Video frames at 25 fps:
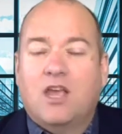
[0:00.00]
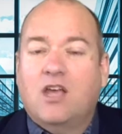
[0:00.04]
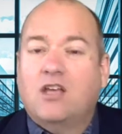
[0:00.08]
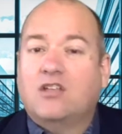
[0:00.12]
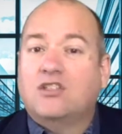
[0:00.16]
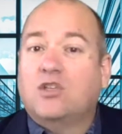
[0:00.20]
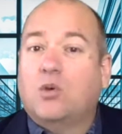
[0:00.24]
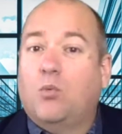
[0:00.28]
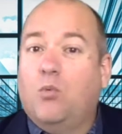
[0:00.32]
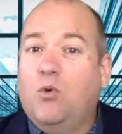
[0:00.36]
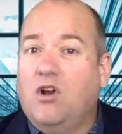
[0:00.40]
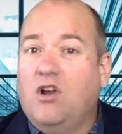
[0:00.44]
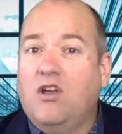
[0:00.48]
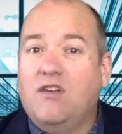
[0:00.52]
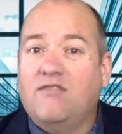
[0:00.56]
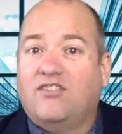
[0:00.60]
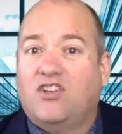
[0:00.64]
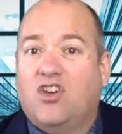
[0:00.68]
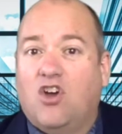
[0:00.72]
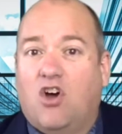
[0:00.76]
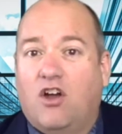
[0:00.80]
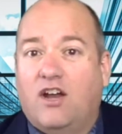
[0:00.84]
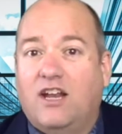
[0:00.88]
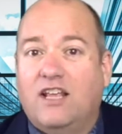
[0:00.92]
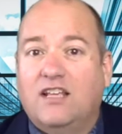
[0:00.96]
So, what I've
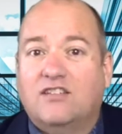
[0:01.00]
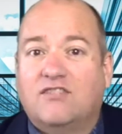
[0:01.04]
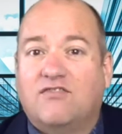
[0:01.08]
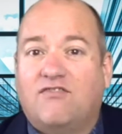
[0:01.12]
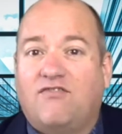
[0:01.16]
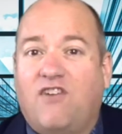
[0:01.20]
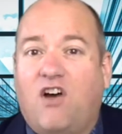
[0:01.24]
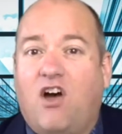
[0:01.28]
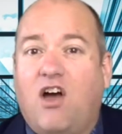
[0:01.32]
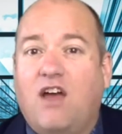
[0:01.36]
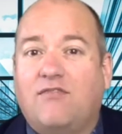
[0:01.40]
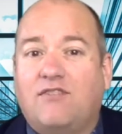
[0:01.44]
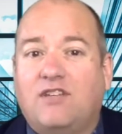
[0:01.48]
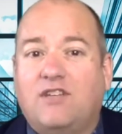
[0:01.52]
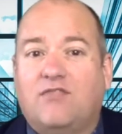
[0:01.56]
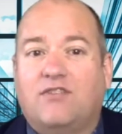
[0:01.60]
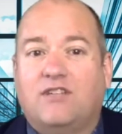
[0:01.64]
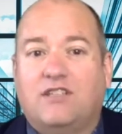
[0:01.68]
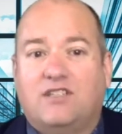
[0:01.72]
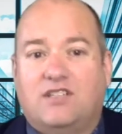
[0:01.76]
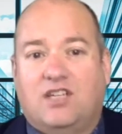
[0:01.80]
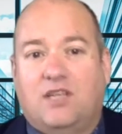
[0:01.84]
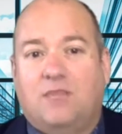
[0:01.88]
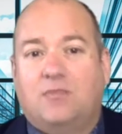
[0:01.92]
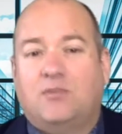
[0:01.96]
got is five
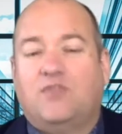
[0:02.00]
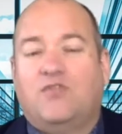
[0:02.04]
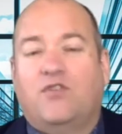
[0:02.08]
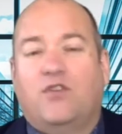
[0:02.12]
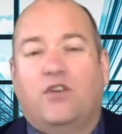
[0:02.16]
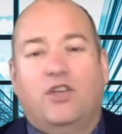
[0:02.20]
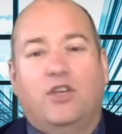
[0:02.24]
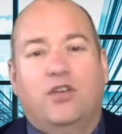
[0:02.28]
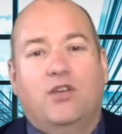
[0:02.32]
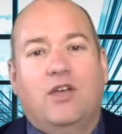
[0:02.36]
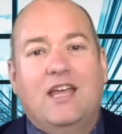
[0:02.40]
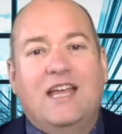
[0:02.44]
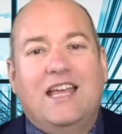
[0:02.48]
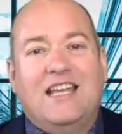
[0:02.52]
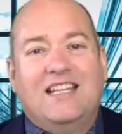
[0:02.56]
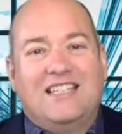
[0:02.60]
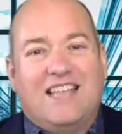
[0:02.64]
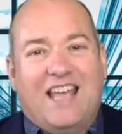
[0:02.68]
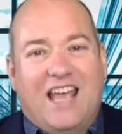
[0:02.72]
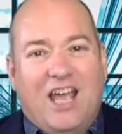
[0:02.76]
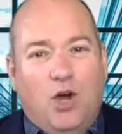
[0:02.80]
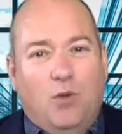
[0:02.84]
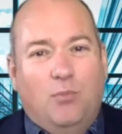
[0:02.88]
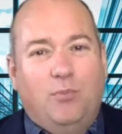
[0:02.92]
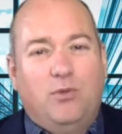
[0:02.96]
different tips for you to
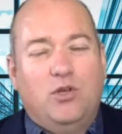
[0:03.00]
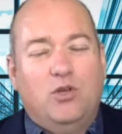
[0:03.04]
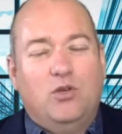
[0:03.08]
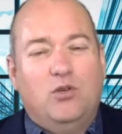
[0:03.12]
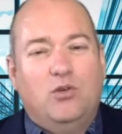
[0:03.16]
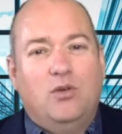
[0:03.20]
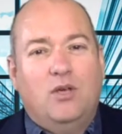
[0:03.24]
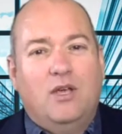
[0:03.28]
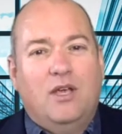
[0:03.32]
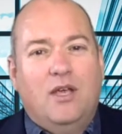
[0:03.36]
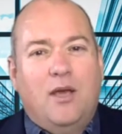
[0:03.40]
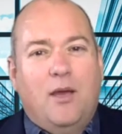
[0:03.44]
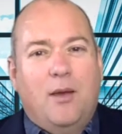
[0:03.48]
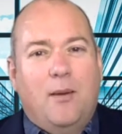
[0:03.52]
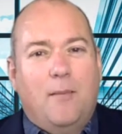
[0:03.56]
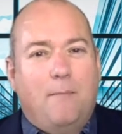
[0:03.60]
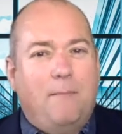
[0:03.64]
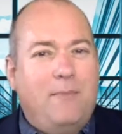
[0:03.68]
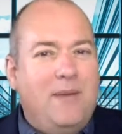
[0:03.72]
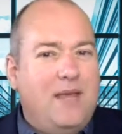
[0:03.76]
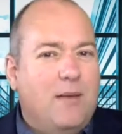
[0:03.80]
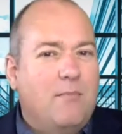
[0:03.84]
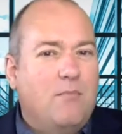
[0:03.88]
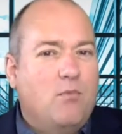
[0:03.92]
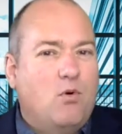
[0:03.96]
help you
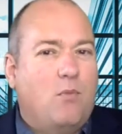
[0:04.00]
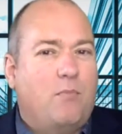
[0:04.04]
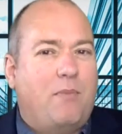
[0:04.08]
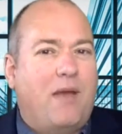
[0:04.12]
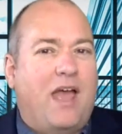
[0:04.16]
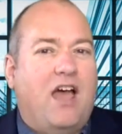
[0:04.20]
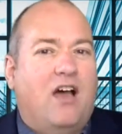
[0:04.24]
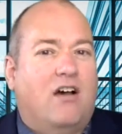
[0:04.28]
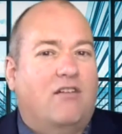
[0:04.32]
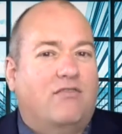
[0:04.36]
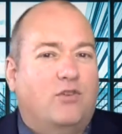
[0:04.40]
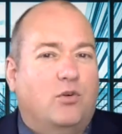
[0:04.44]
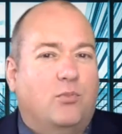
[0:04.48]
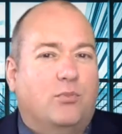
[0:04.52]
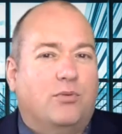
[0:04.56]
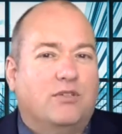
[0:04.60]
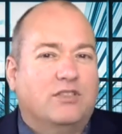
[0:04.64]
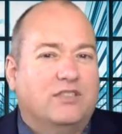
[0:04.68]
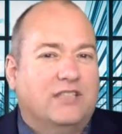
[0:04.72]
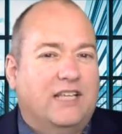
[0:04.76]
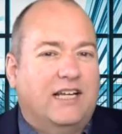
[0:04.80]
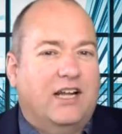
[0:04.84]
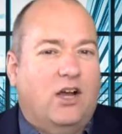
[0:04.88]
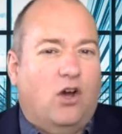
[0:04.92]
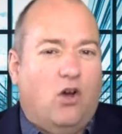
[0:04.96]
be a more powerful
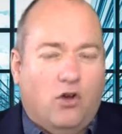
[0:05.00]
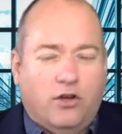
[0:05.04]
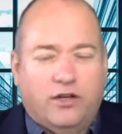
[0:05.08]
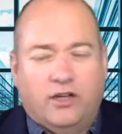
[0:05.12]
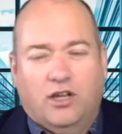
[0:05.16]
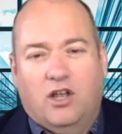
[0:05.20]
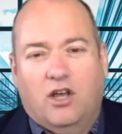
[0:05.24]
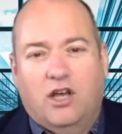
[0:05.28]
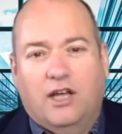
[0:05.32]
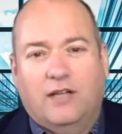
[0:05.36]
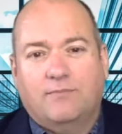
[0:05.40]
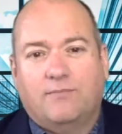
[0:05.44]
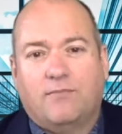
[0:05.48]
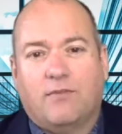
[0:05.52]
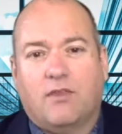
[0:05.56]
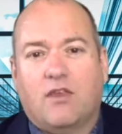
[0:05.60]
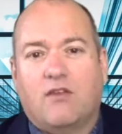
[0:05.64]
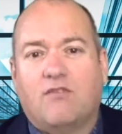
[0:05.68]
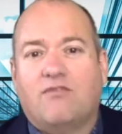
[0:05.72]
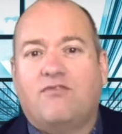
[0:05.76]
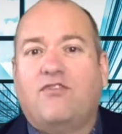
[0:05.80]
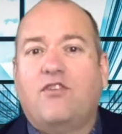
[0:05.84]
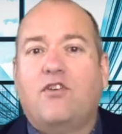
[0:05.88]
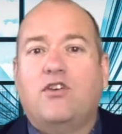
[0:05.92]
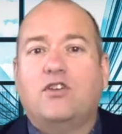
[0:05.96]
presenter online.
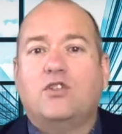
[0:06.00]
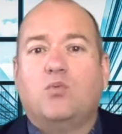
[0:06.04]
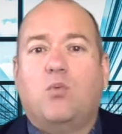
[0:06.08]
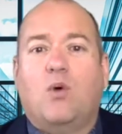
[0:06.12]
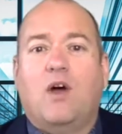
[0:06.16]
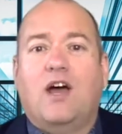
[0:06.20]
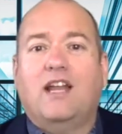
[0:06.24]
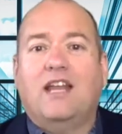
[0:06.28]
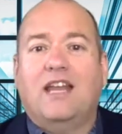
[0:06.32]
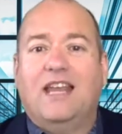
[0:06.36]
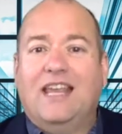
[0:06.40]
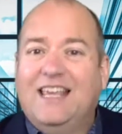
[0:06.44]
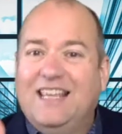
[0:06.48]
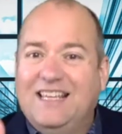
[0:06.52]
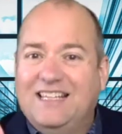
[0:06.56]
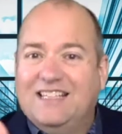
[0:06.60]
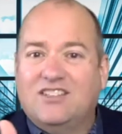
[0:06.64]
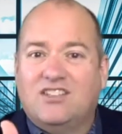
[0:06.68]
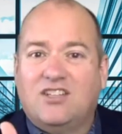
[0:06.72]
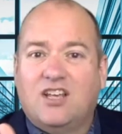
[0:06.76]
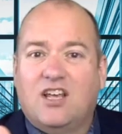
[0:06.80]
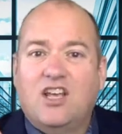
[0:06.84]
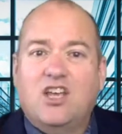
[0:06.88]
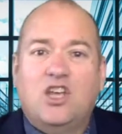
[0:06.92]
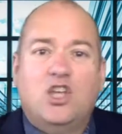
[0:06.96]
First one
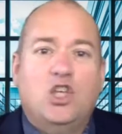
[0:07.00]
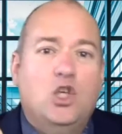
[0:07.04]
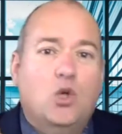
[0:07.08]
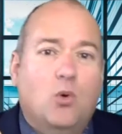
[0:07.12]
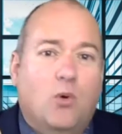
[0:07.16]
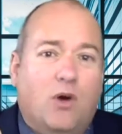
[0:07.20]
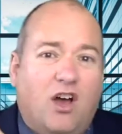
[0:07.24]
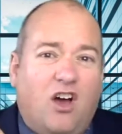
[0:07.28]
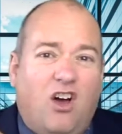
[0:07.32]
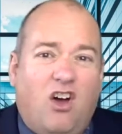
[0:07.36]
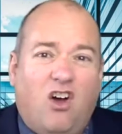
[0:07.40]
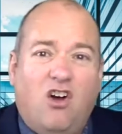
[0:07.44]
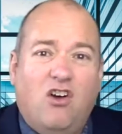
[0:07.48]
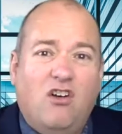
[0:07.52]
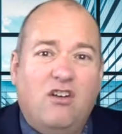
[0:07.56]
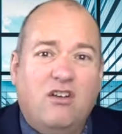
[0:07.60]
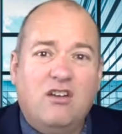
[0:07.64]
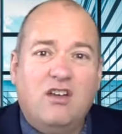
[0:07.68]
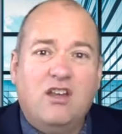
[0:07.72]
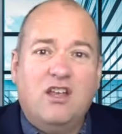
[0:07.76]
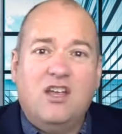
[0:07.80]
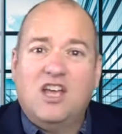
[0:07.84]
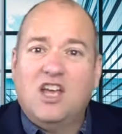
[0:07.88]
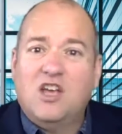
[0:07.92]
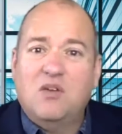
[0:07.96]
is you are
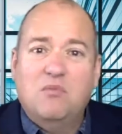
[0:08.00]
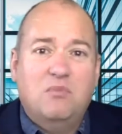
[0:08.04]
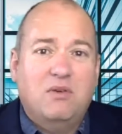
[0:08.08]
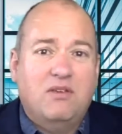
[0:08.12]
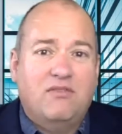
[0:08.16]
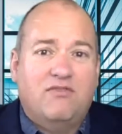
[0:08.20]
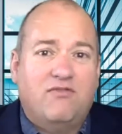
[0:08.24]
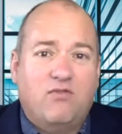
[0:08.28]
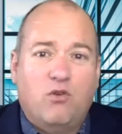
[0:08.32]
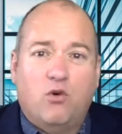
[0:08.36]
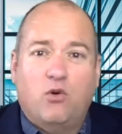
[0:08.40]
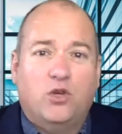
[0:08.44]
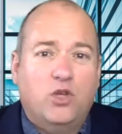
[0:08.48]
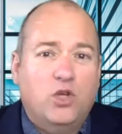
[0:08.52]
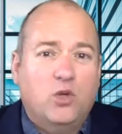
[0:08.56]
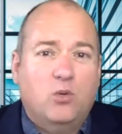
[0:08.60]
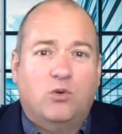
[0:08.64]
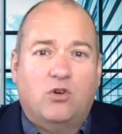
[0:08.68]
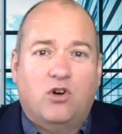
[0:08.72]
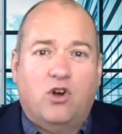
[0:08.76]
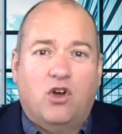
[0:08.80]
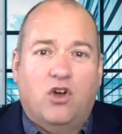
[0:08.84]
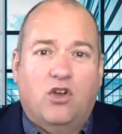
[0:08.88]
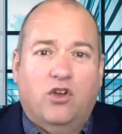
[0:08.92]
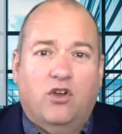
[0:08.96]
on before you
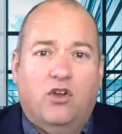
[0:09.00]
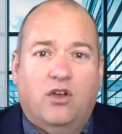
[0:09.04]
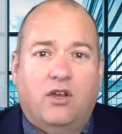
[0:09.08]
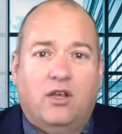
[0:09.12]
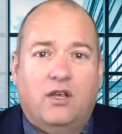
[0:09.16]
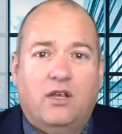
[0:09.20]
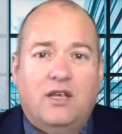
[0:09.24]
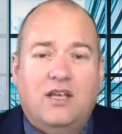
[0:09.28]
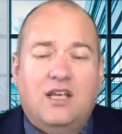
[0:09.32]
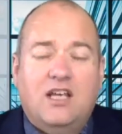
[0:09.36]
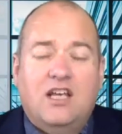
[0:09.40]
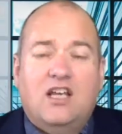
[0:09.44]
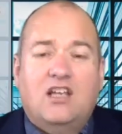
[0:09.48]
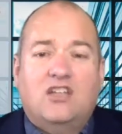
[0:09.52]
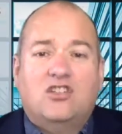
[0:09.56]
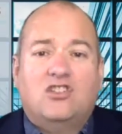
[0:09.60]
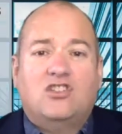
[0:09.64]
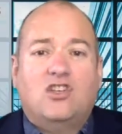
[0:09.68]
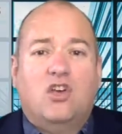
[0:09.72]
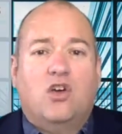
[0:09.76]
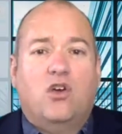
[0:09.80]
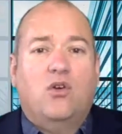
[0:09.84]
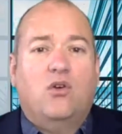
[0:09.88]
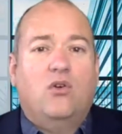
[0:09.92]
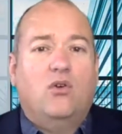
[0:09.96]
are on.
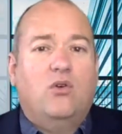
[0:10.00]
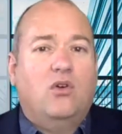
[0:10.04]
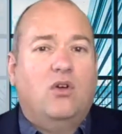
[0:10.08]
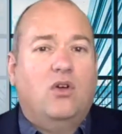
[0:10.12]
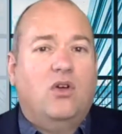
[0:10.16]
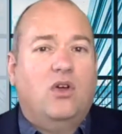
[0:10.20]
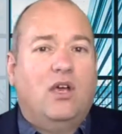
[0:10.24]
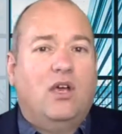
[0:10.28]
So,